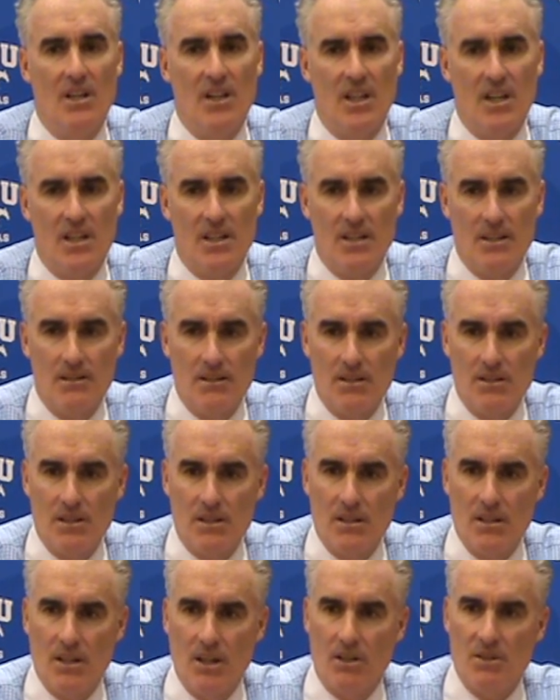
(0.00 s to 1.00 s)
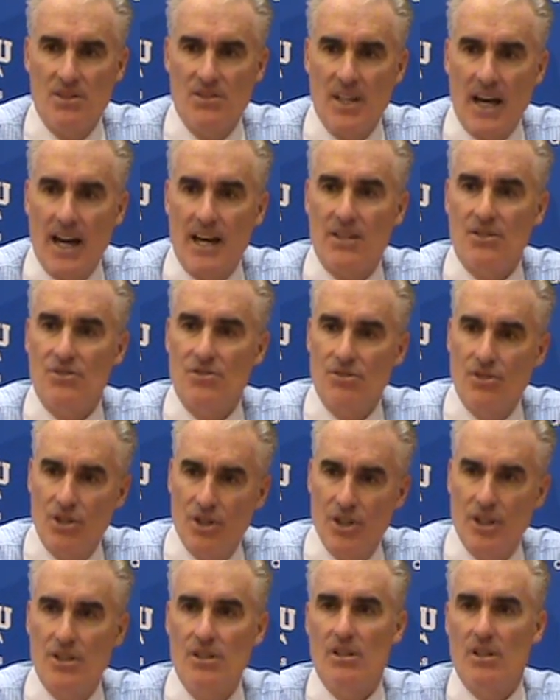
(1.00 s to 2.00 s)
And, you know, he's not as
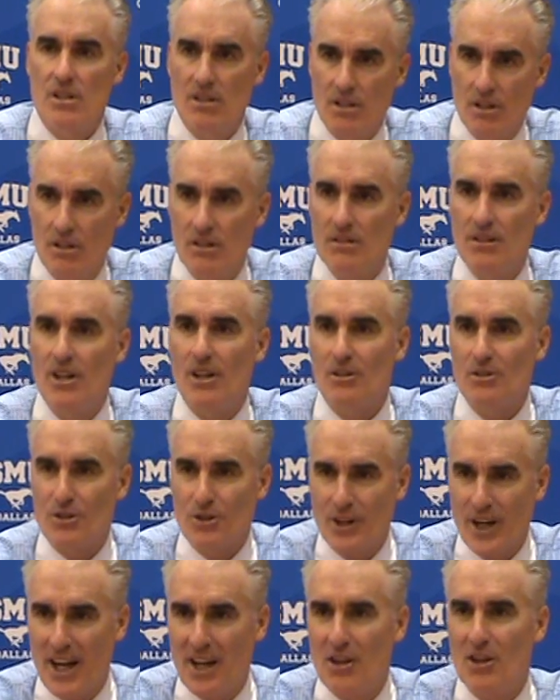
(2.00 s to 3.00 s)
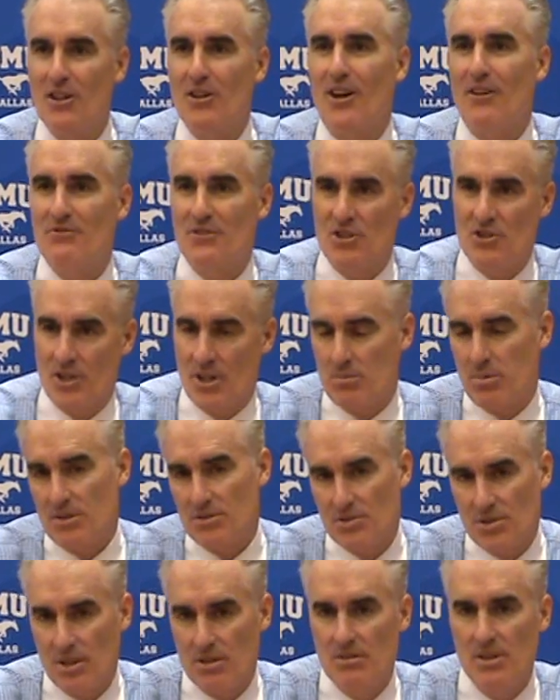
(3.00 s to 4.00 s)
good, you know, creating off the dribble.
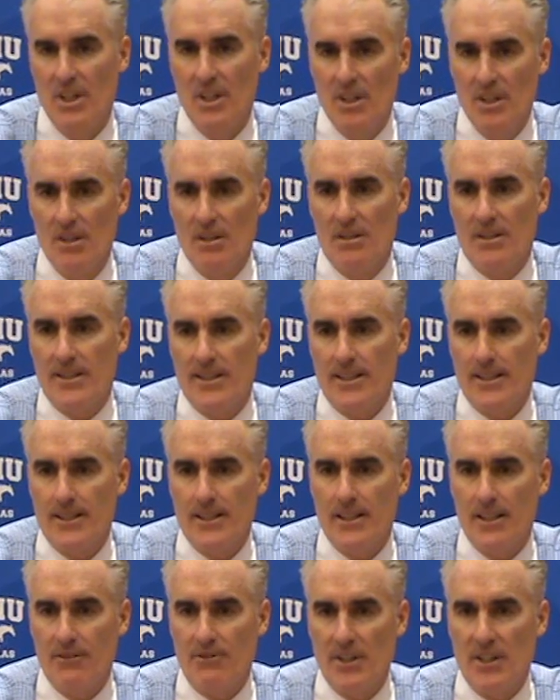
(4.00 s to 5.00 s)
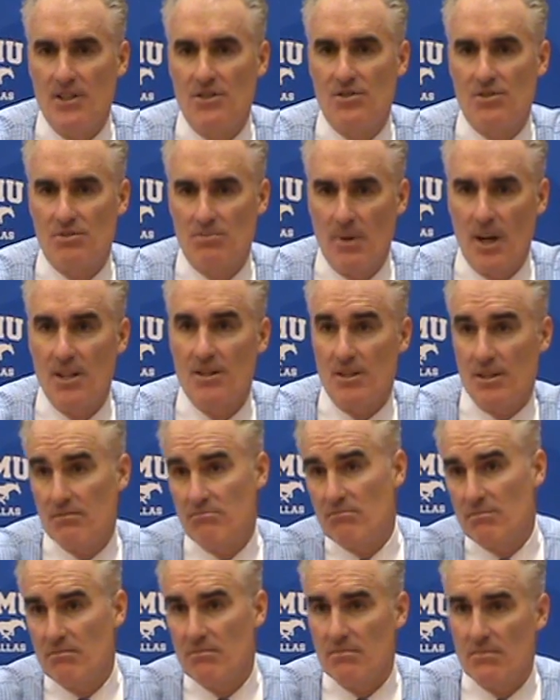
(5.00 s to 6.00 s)
So. If he's smothered,
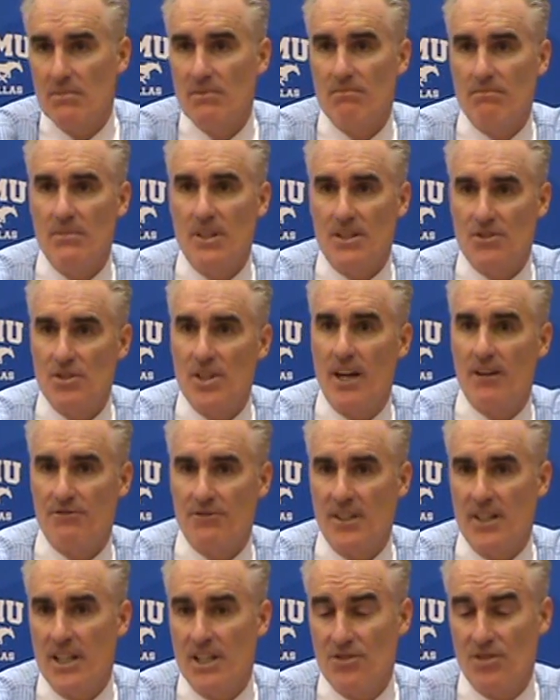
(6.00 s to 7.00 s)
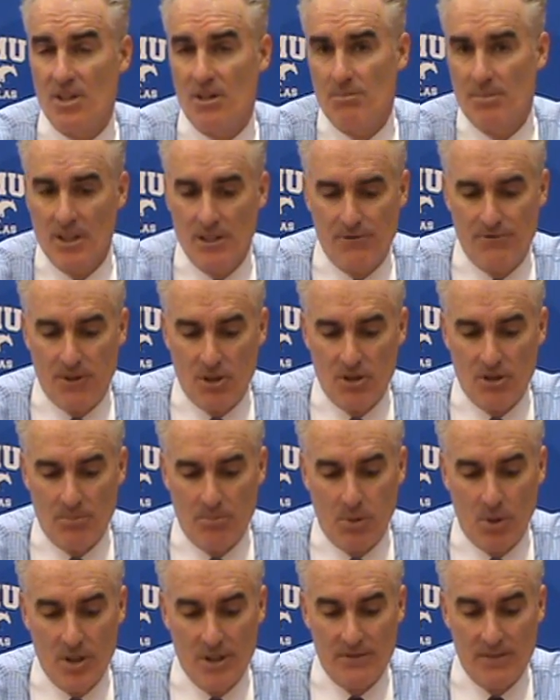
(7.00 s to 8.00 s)
it's tough, and he's going to be the focal
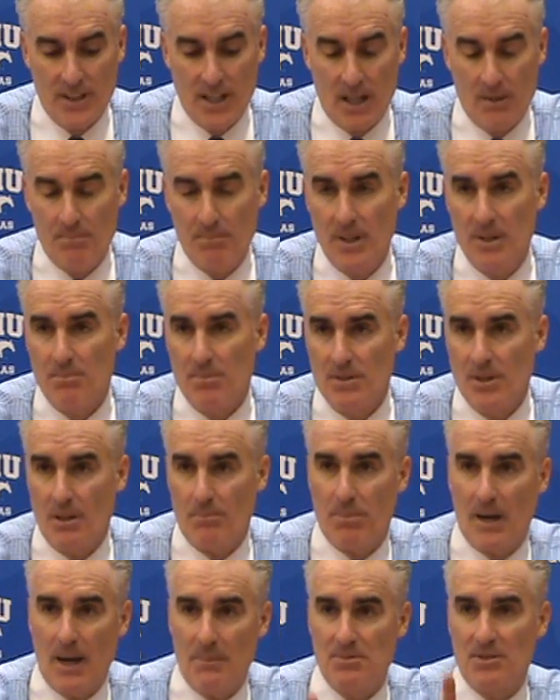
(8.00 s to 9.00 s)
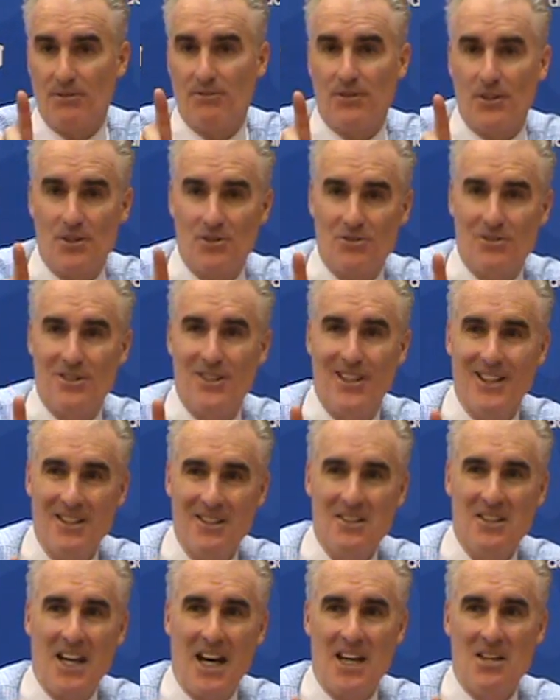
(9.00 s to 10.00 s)
point of a lot of people. You know, Pop's the first
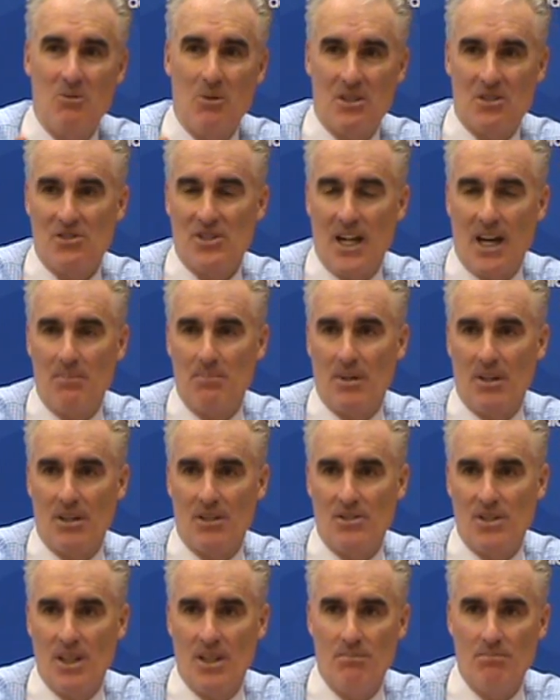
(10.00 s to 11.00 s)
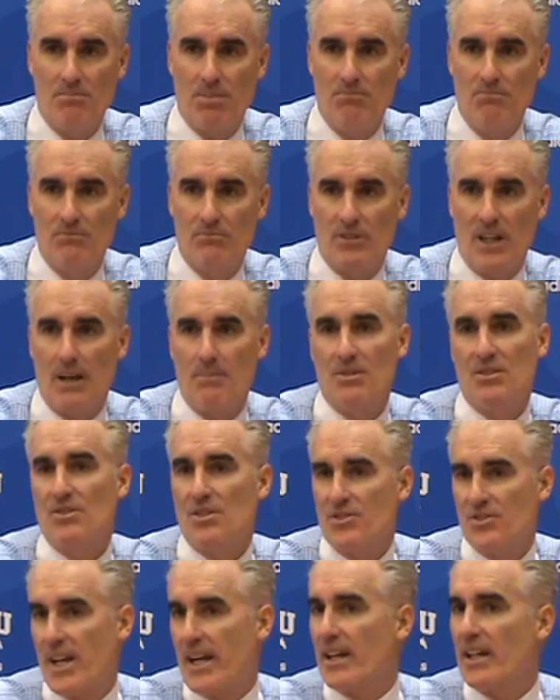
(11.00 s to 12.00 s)
guy you want to stop on our team. Robert's
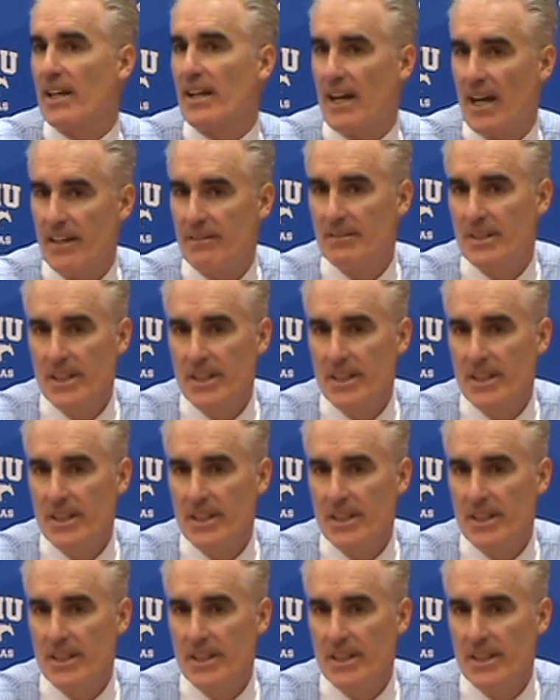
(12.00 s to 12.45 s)
the second guy.